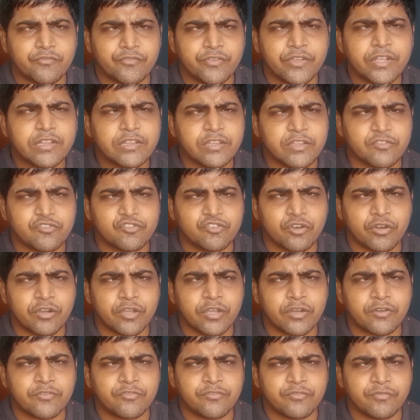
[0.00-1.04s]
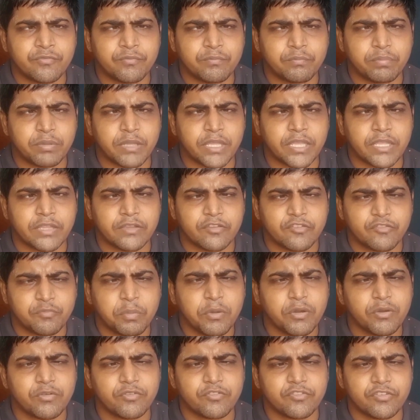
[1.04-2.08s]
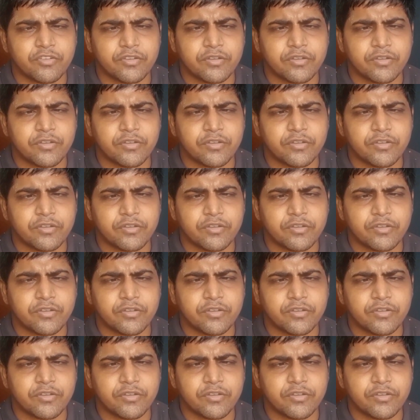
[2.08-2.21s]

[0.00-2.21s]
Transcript: feel the joy of playing the sport.